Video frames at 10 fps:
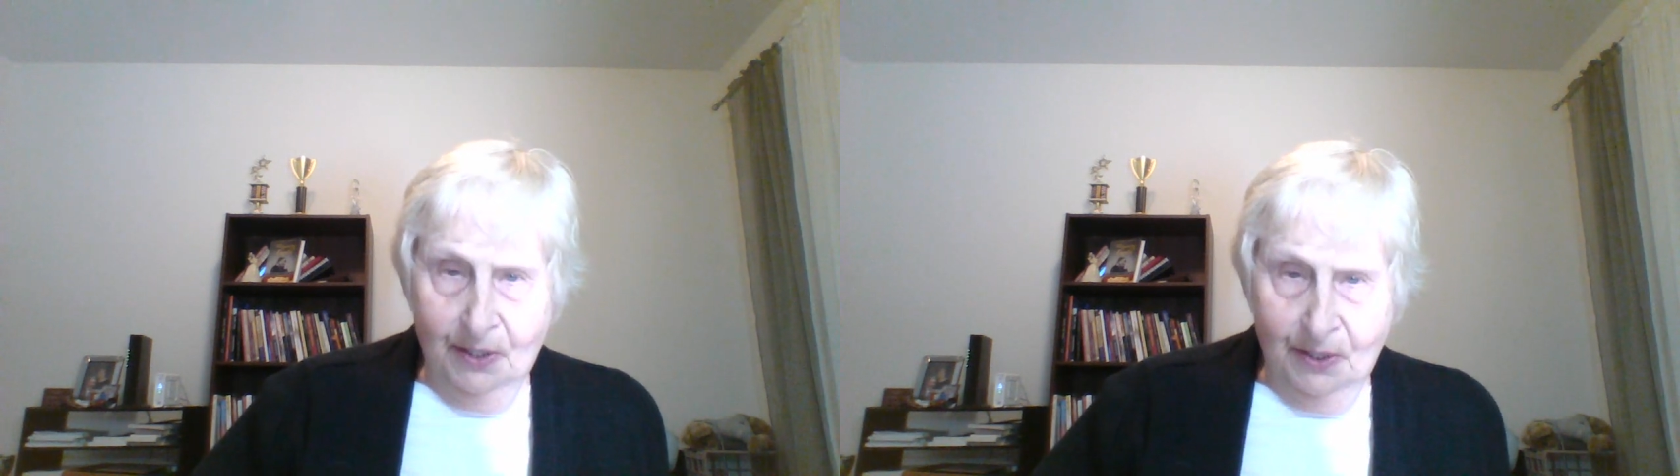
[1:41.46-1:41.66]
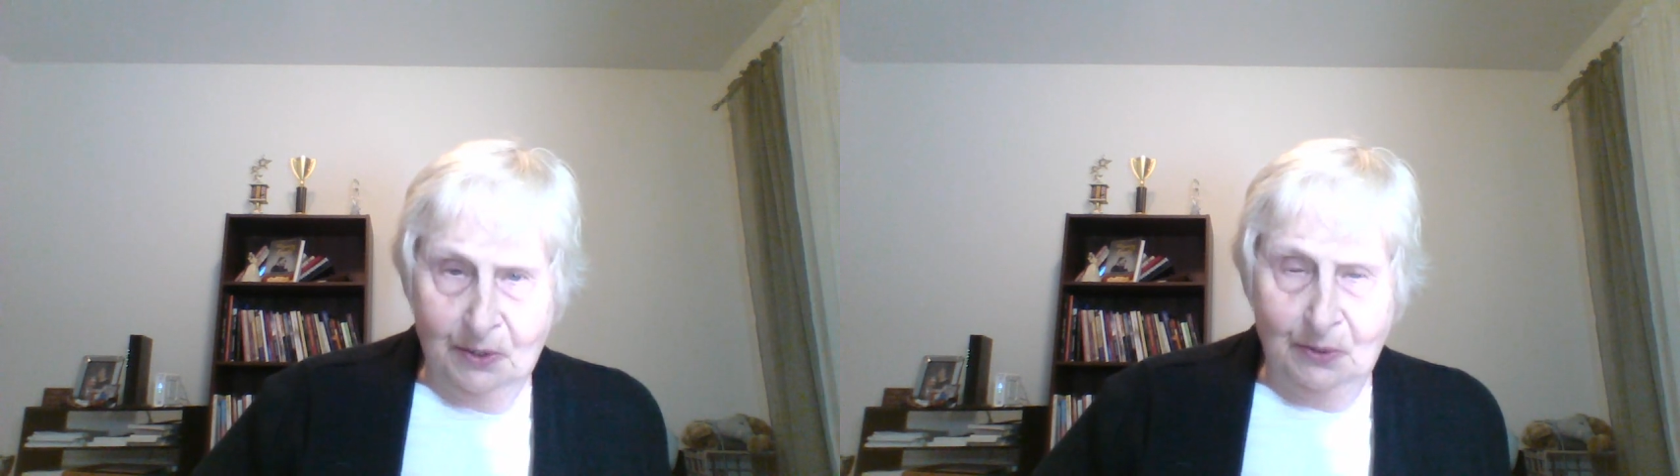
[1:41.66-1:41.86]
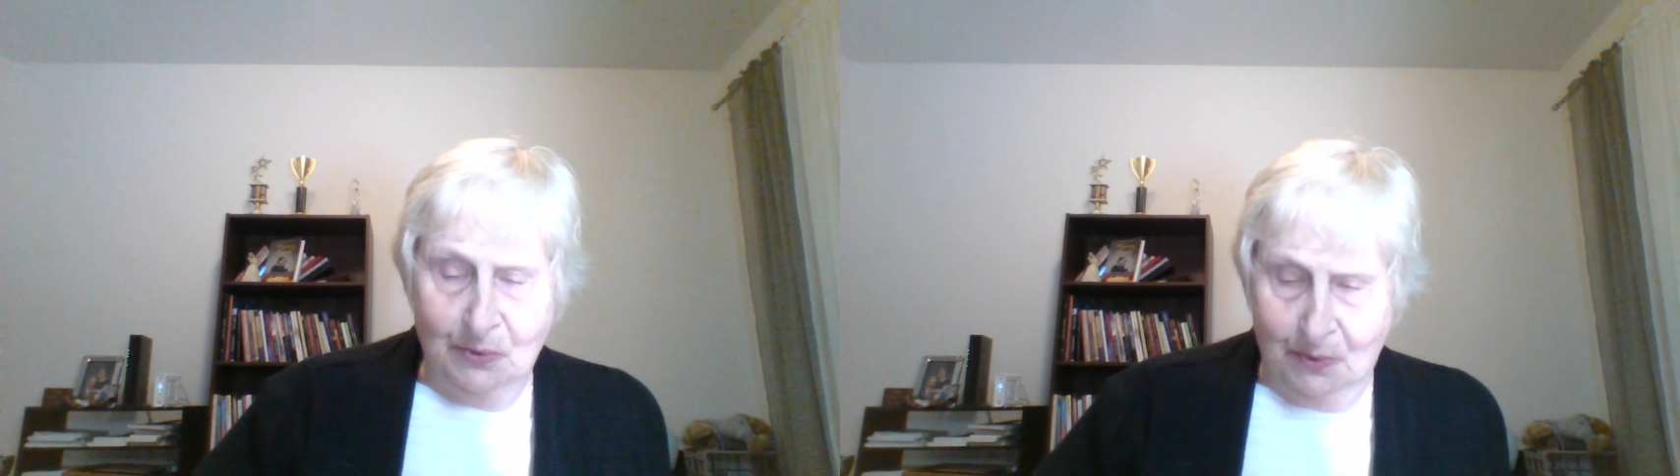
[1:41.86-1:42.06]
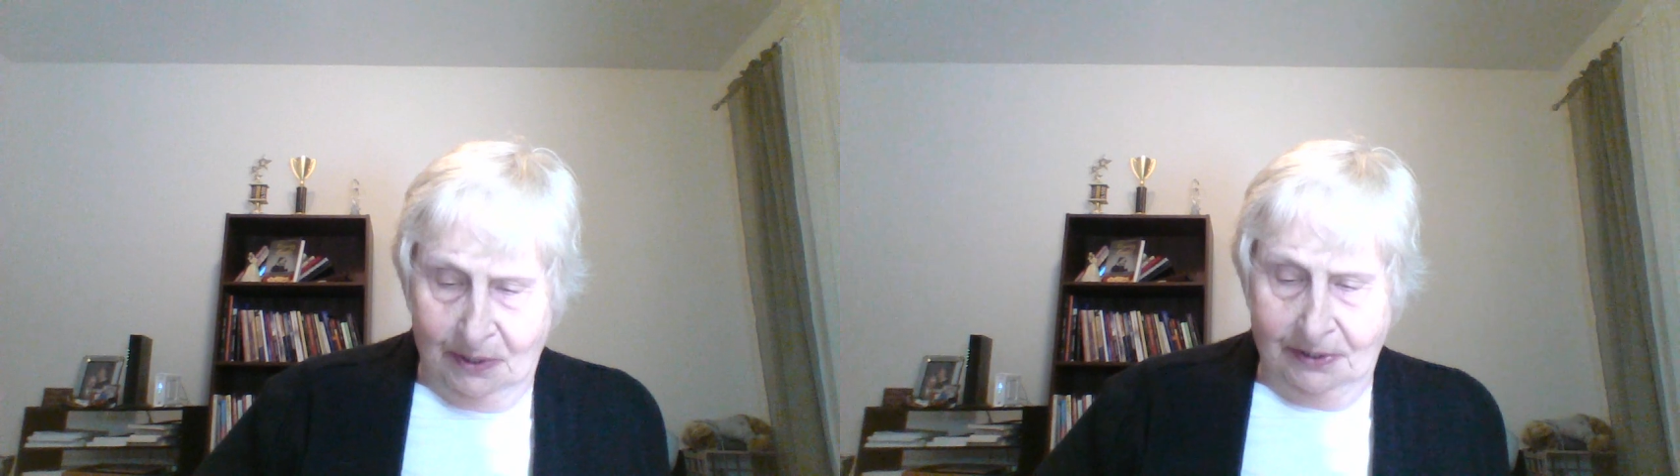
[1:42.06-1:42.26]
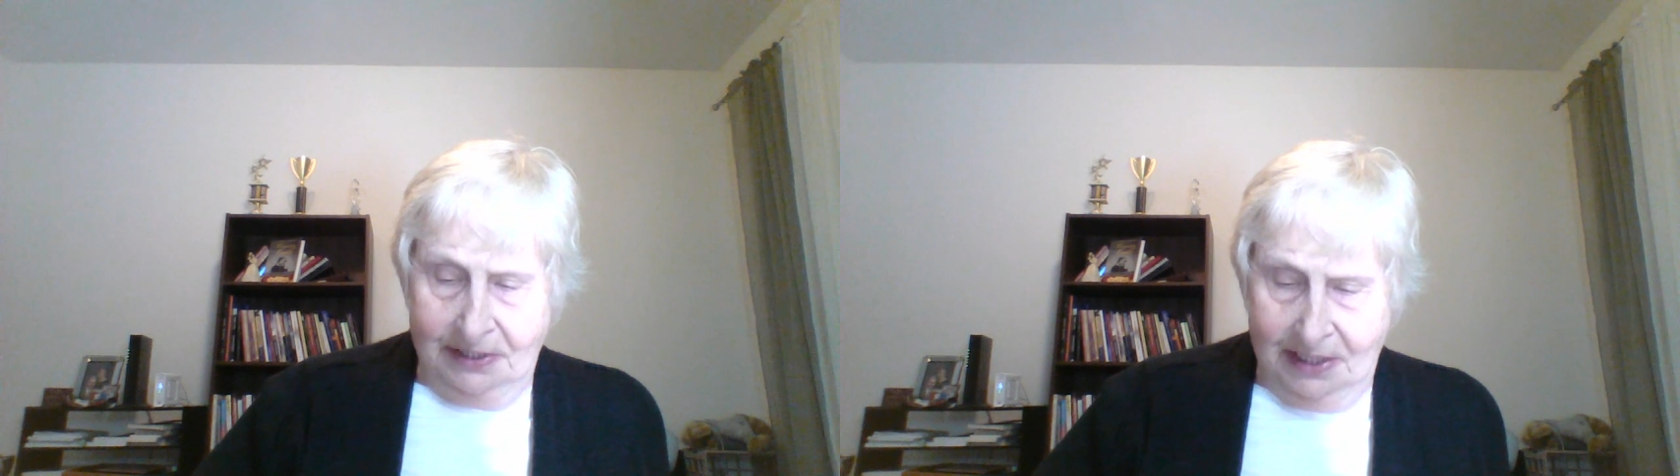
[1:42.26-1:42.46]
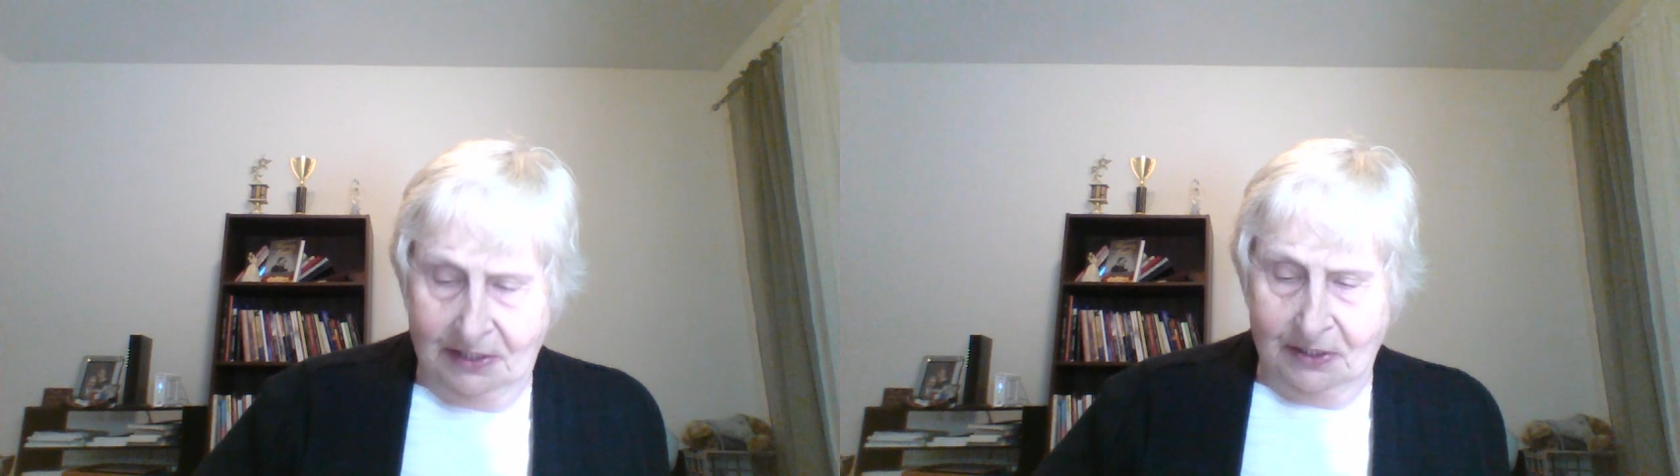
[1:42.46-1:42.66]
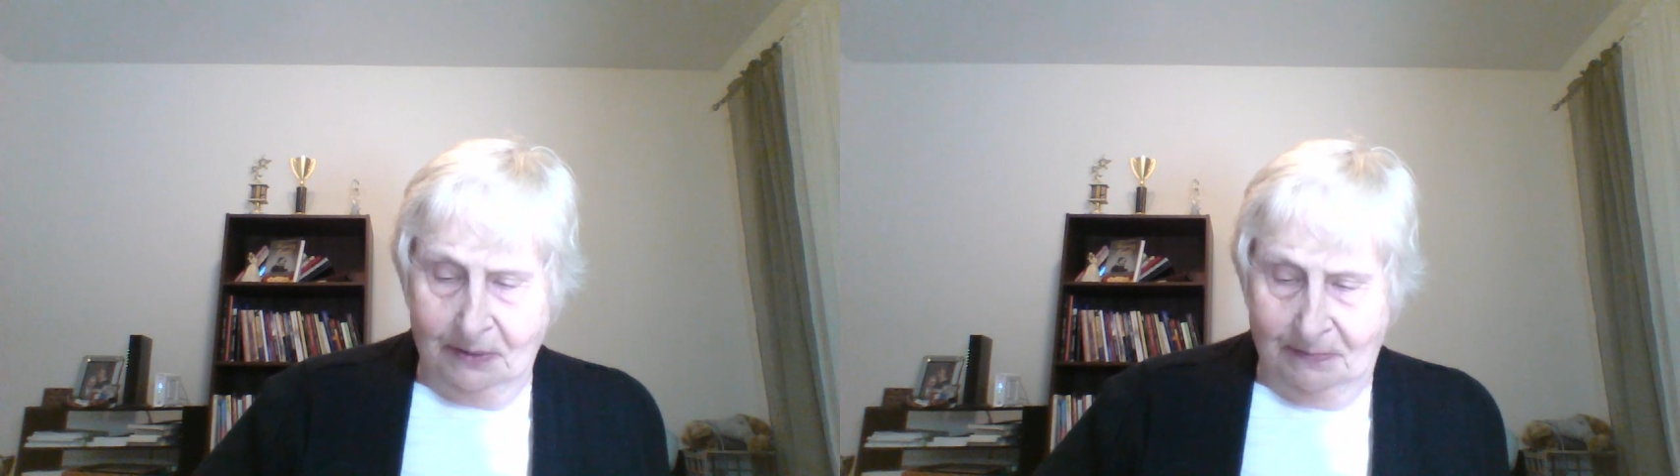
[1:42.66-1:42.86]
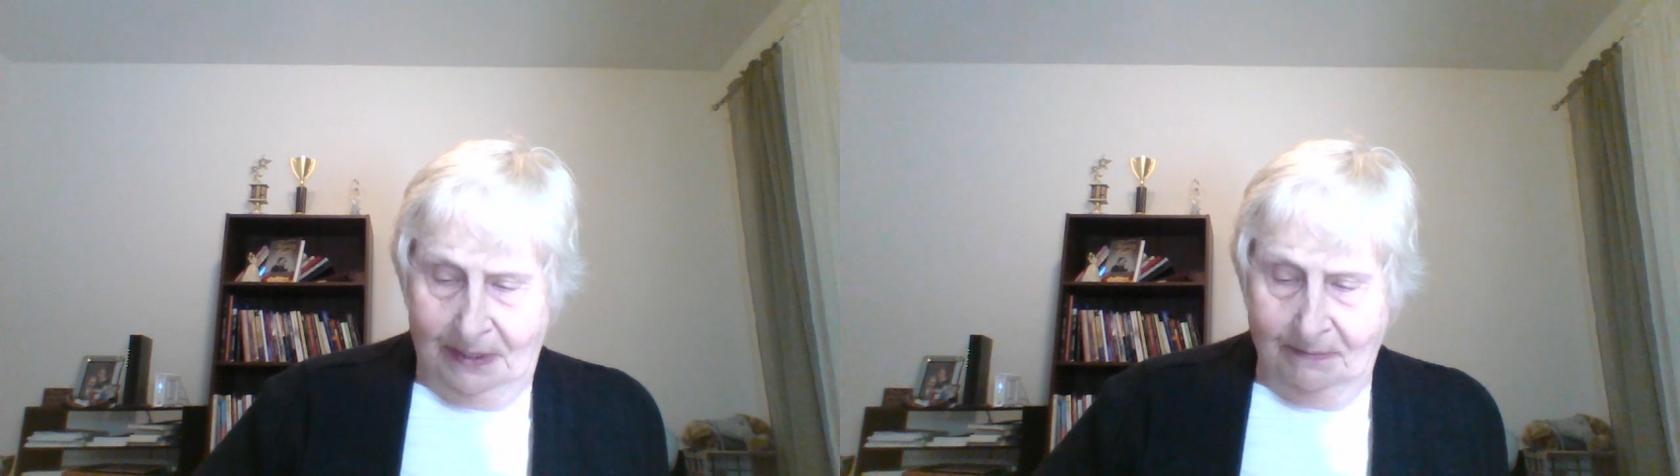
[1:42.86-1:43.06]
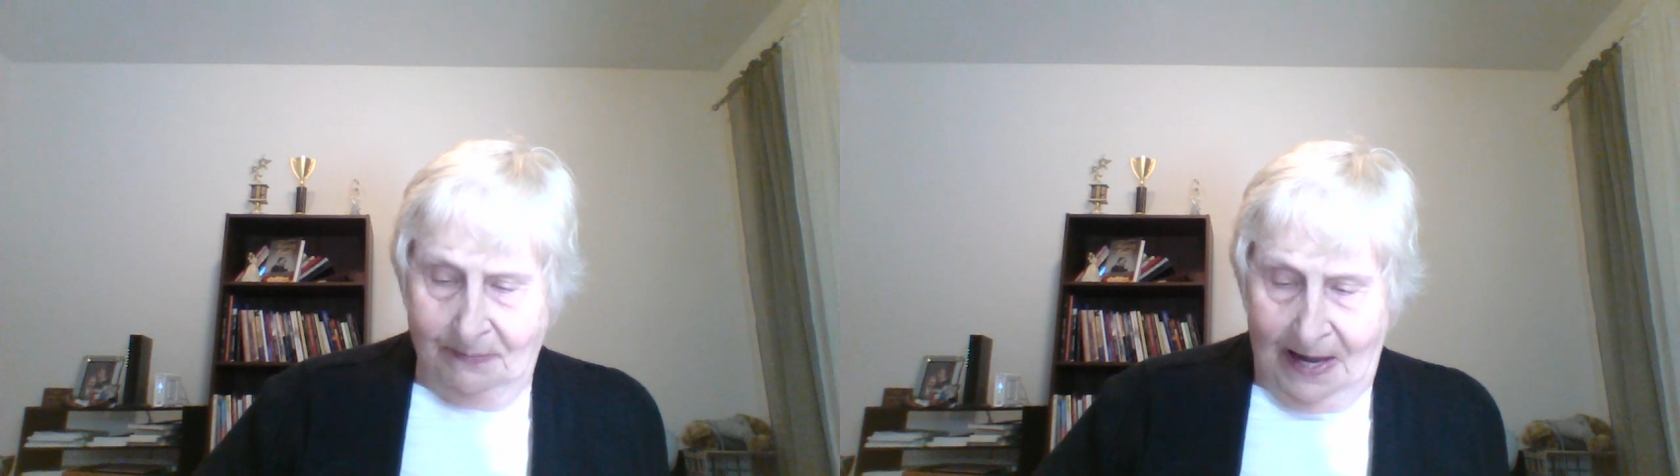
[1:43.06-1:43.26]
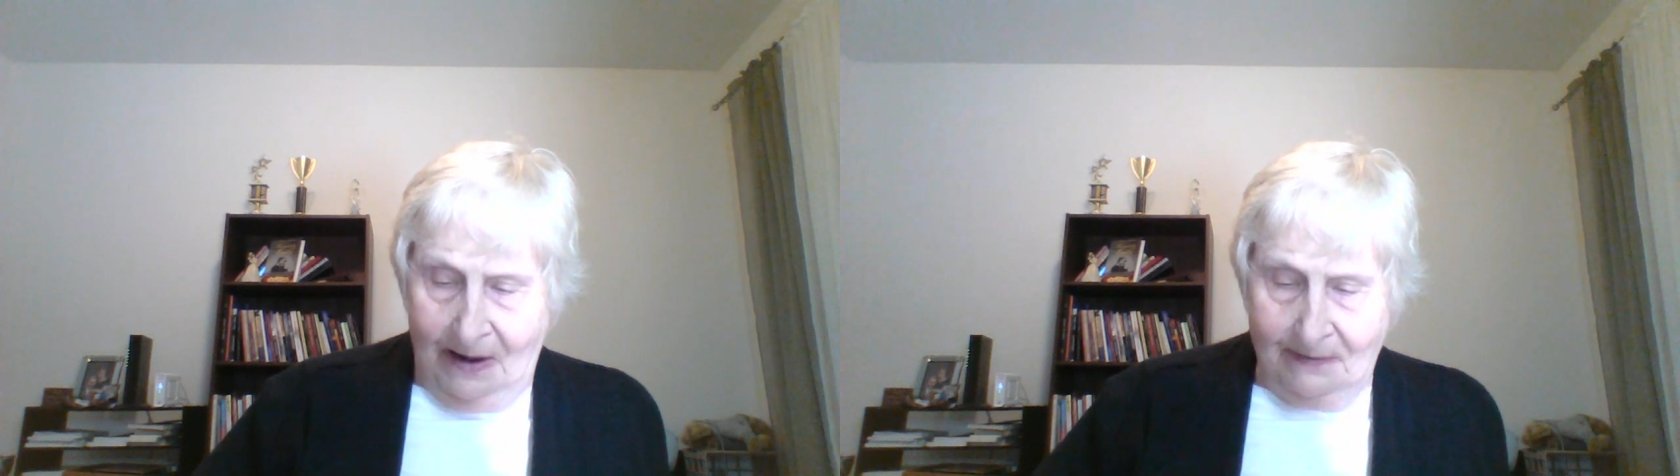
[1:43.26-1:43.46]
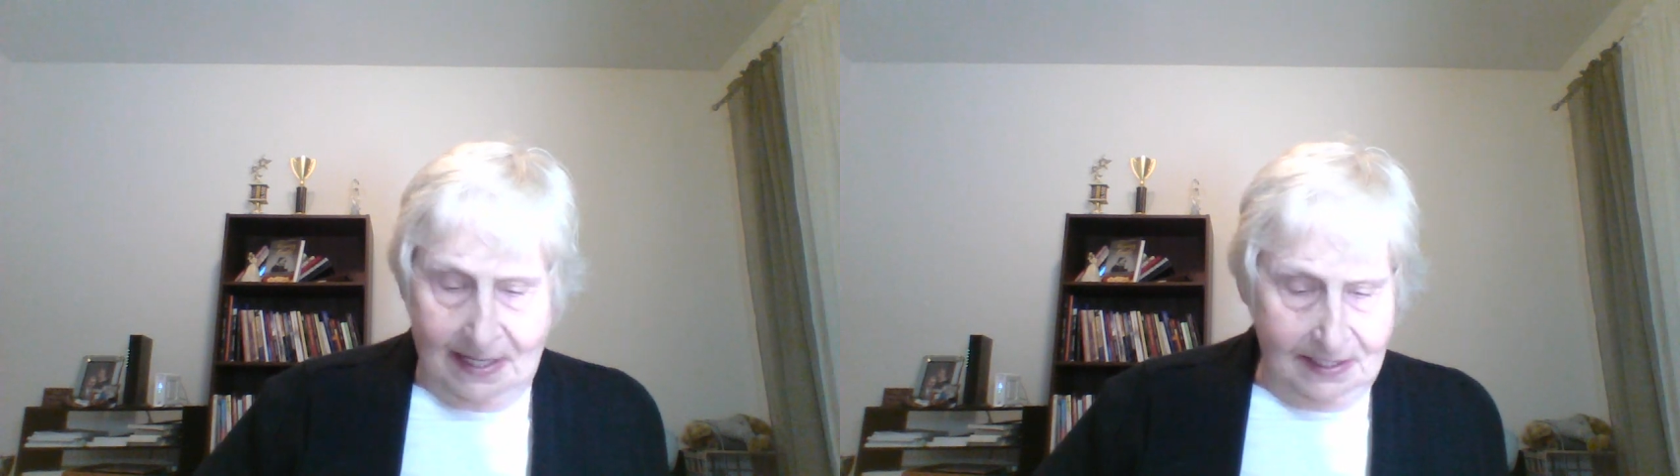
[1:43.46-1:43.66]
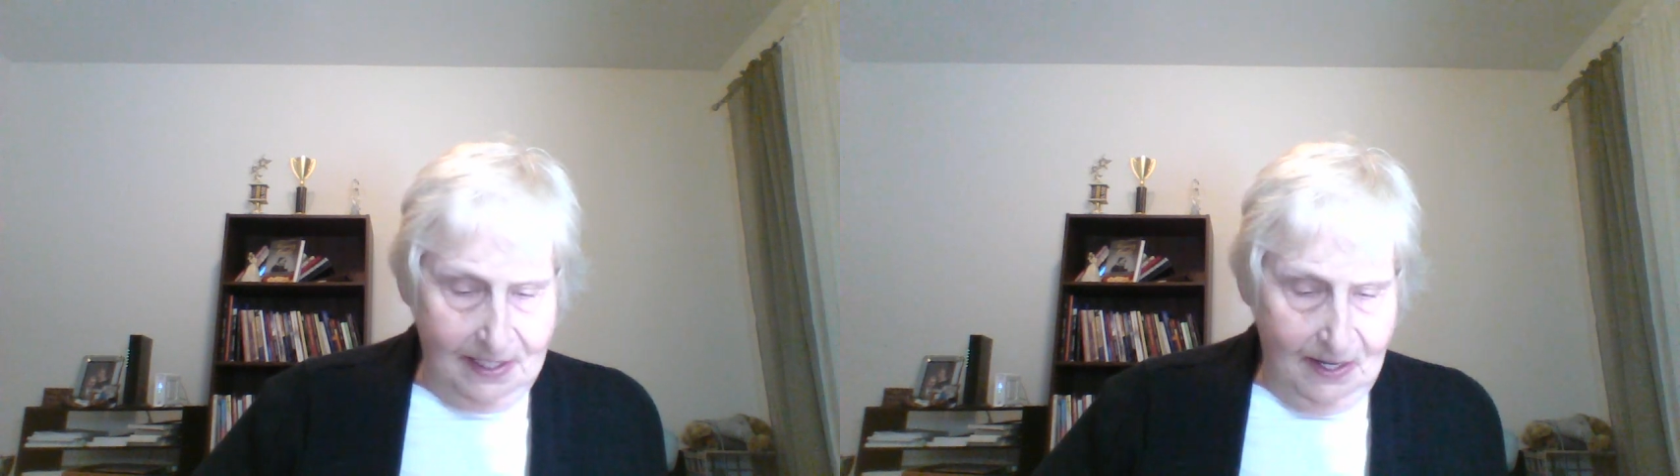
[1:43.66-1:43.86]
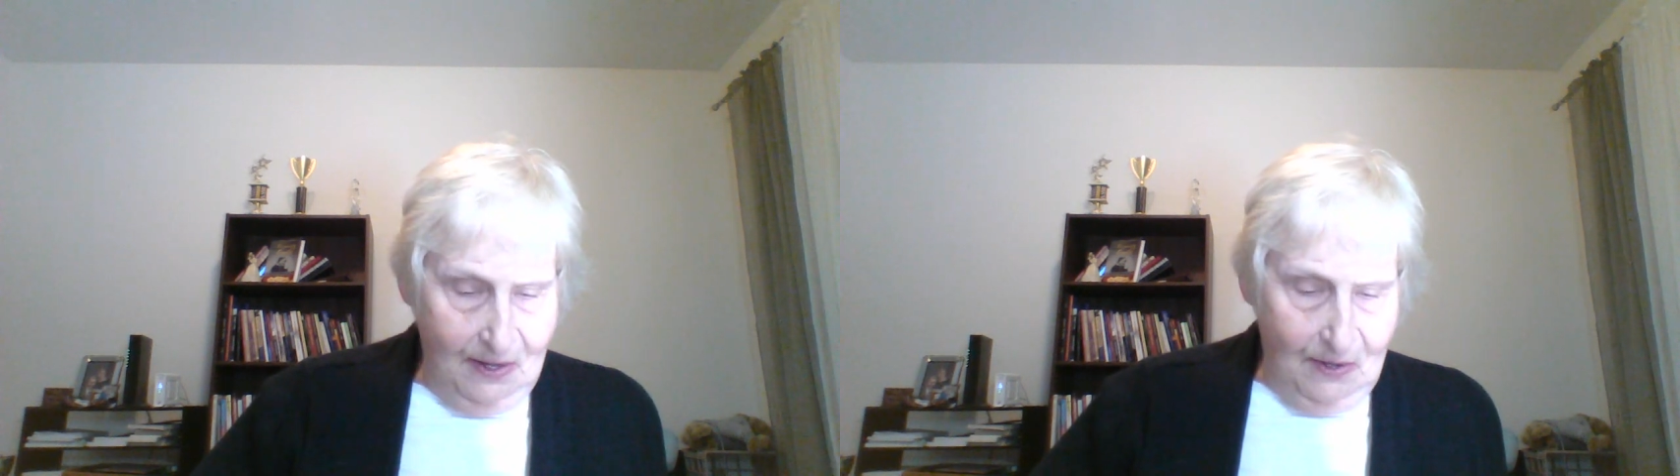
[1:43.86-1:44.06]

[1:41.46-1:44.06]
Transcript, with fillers: you will neither be barren